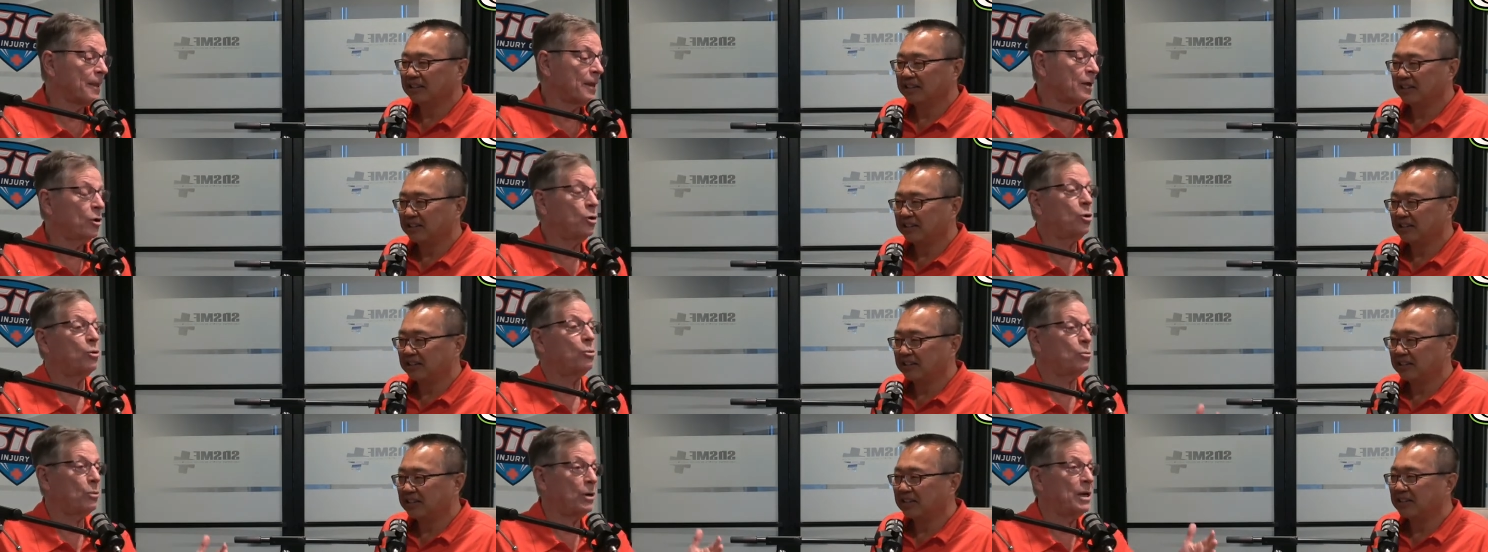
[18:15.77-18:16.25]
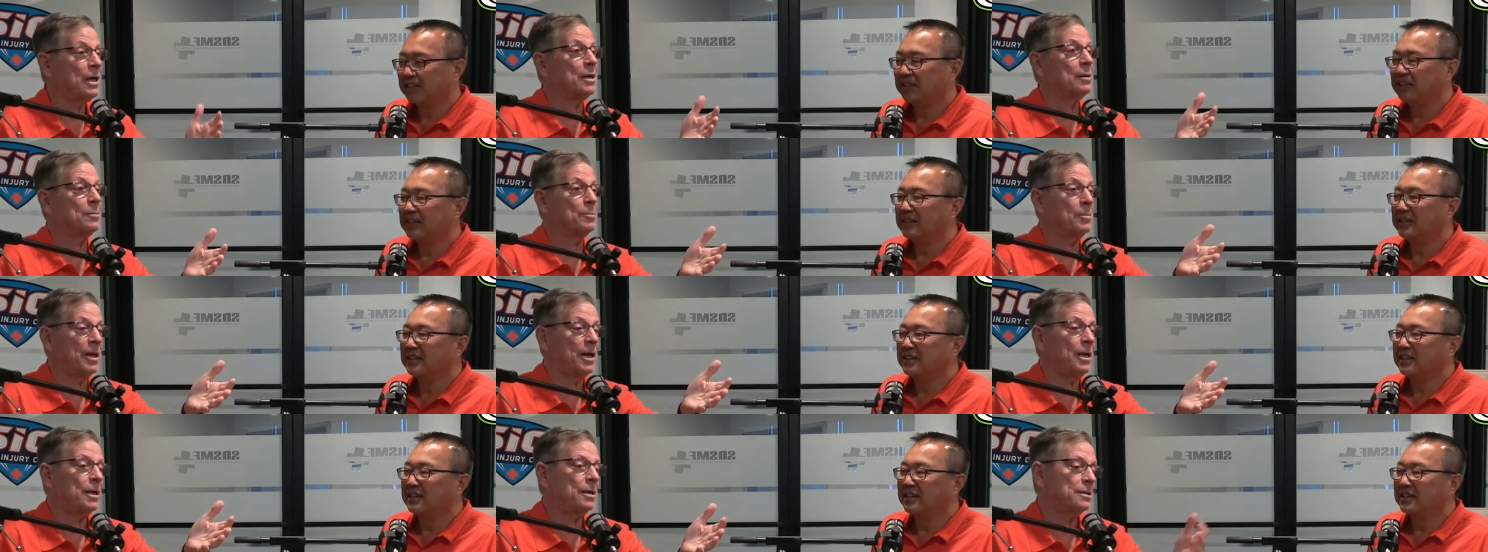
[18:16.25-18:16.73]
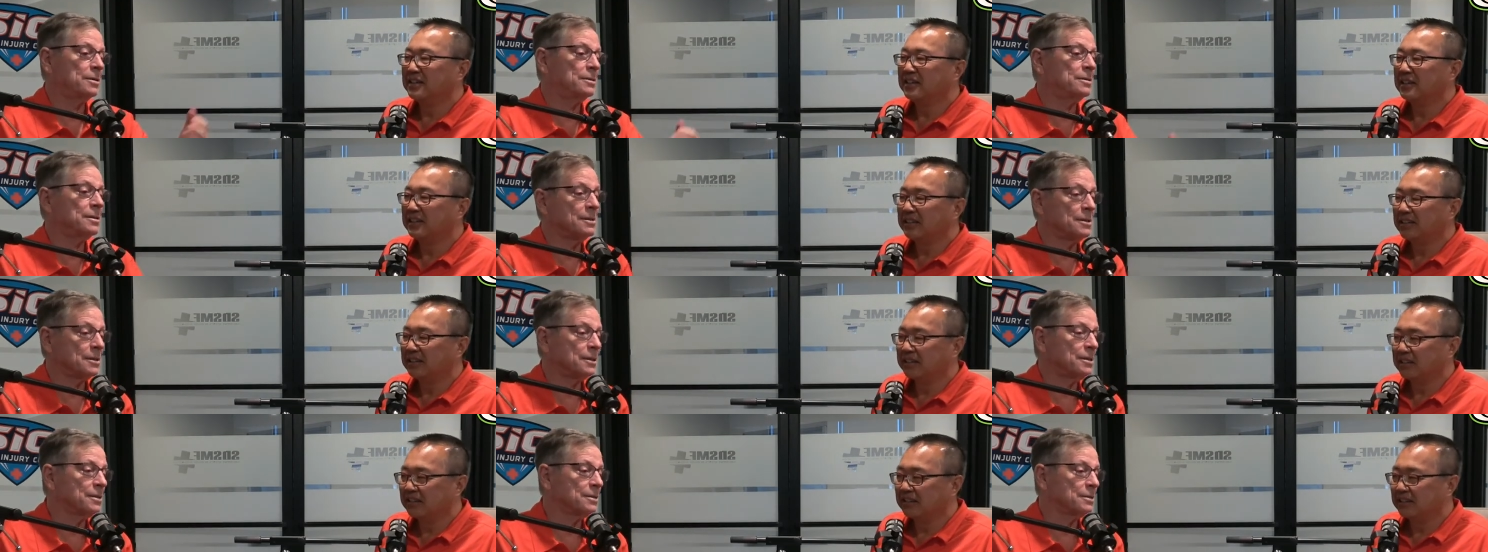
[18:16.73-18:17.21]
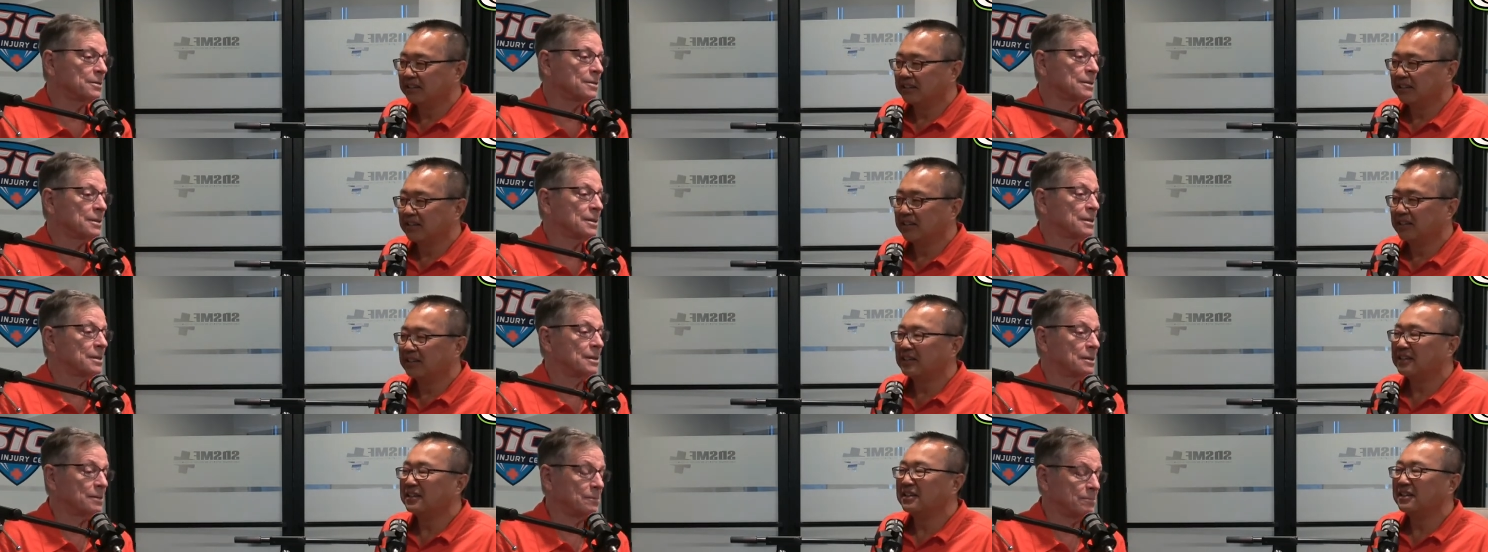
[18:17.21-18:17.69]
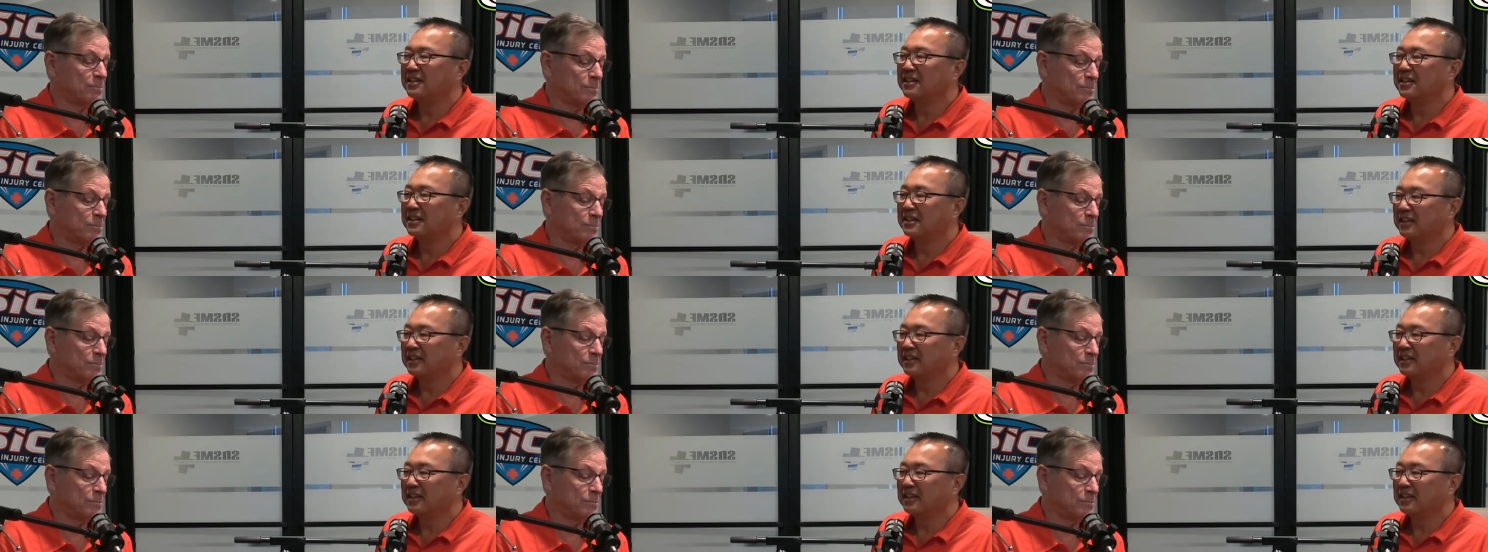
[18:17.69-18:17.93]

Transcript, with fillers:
Speaker 1: who we had beaten in the in the